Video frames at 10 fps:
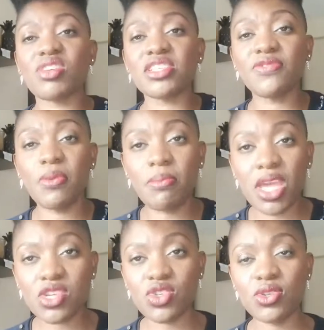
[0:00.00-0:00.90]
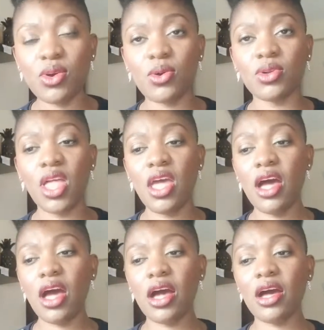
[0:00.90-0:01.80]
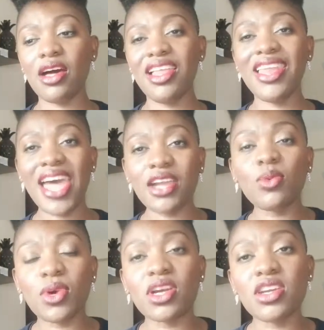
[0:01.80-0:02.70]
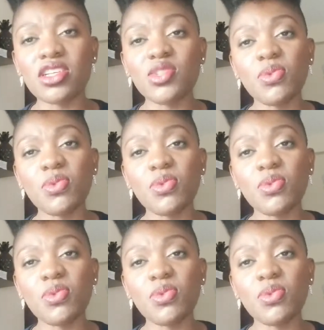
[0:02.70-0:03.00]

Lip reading: transformational light workers,